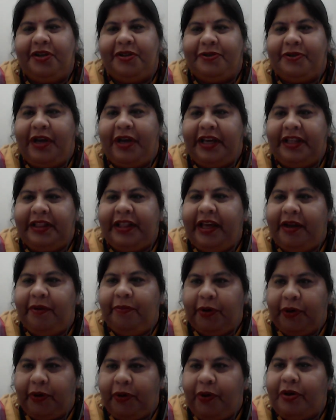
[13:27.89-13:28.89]
So I
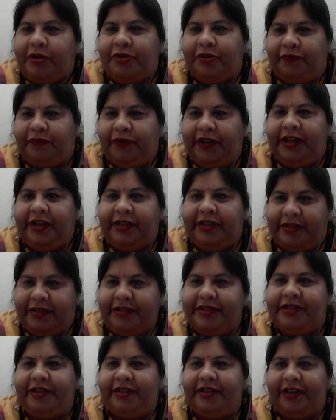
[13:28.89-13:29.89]
think because of their
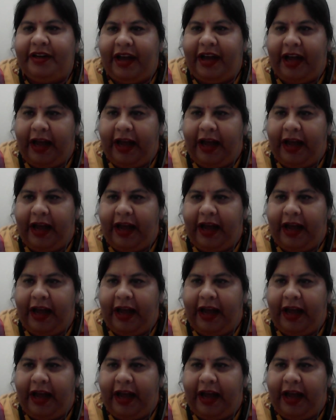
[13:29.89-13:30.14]
decision,